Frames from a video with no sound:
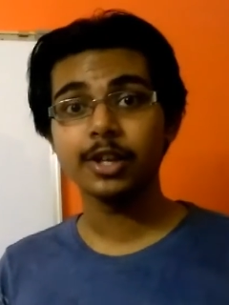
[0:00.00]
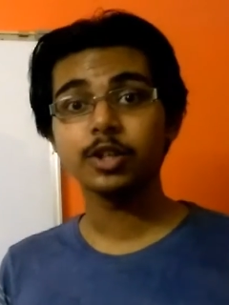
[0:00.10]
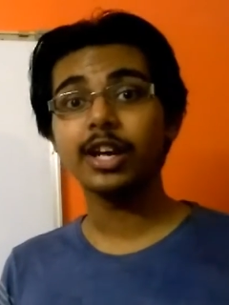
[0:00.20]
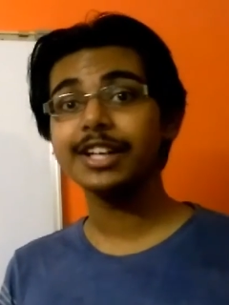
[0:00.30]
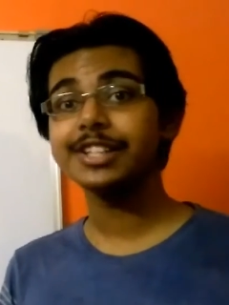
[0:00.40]

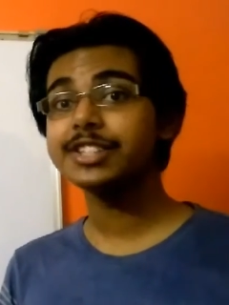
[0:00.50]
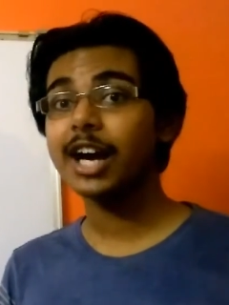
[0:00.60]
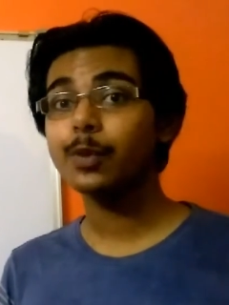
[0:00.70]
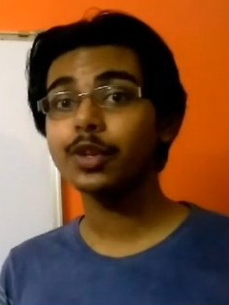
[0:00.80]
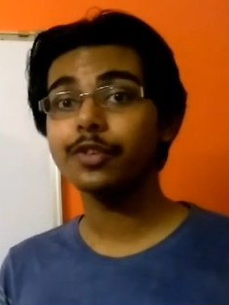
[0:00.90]
So let us
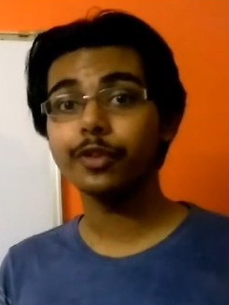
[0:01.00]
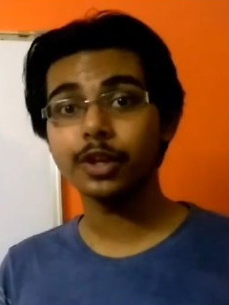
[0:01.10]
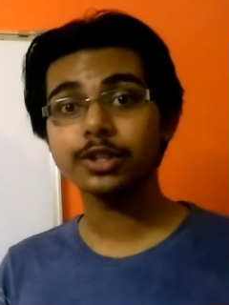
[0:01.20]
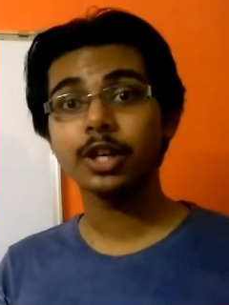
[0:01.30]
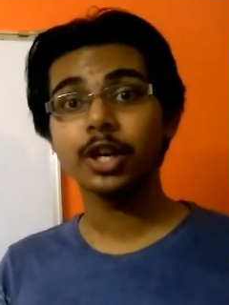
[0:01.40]
start with the
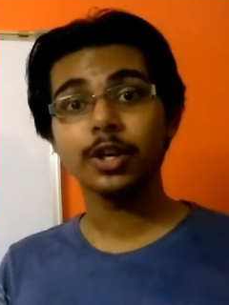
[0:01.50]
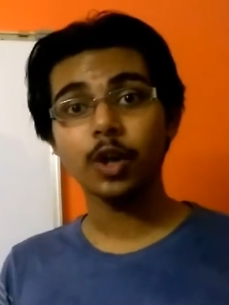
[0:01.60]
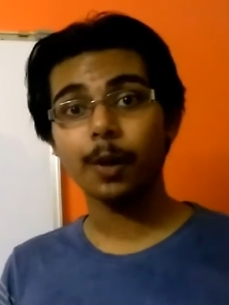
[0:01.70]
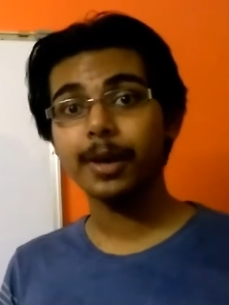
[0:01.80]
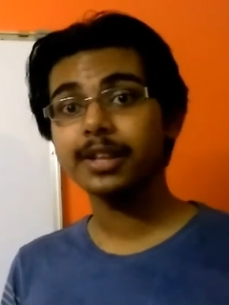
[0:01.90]
first
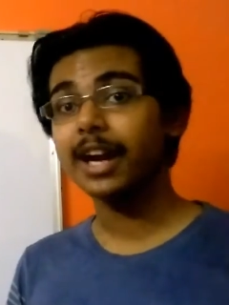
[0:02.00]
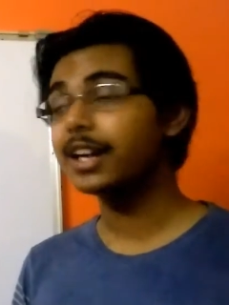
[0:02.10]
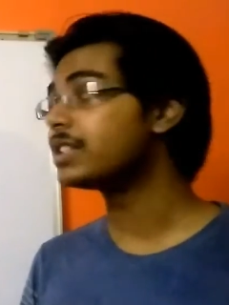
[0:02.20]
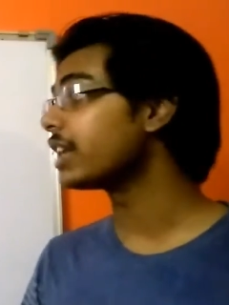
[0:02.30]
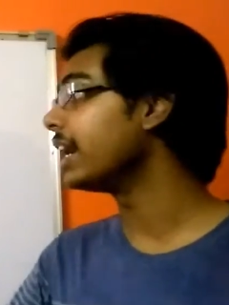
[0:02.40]
topic, that
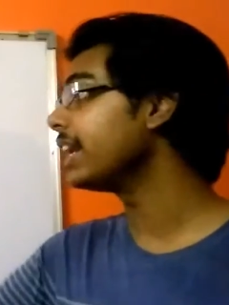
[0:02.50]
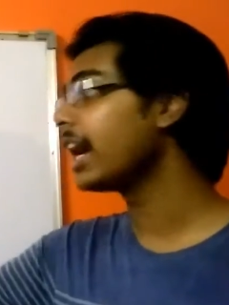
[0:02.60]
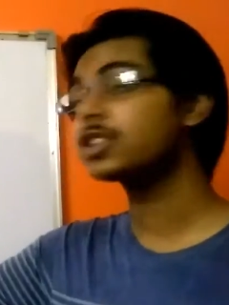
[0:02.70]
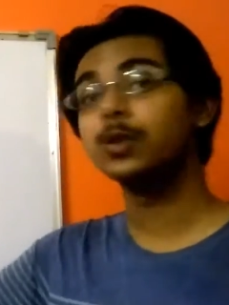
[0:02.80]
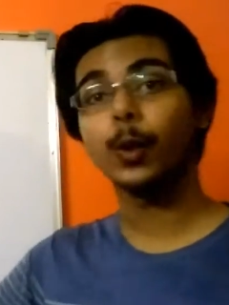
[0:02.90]
is
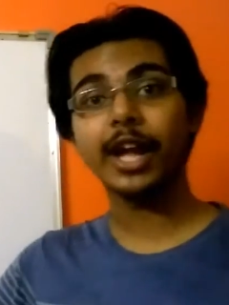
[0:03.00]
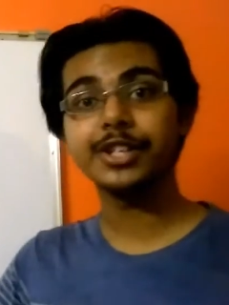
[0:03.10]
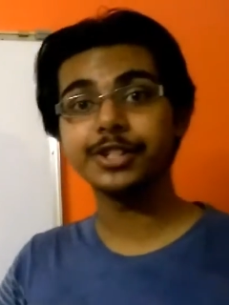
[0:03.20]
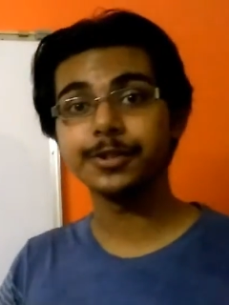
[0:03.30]
India's location.